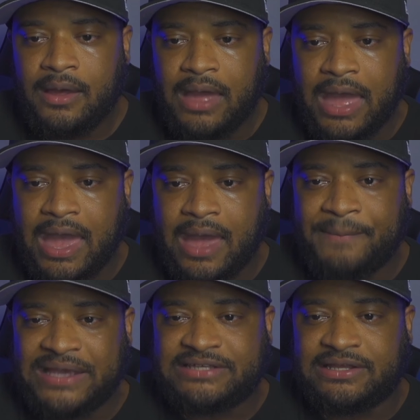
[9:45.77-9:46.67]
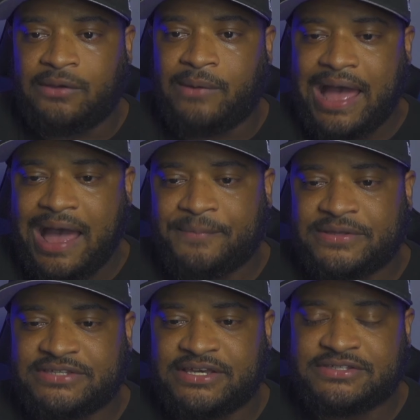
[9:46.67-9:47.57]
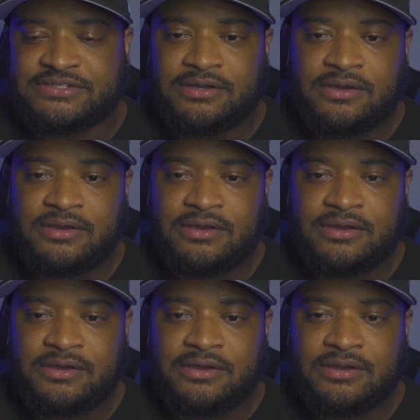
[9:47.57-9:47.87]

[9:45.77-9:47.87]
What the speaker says: And basically what happens is,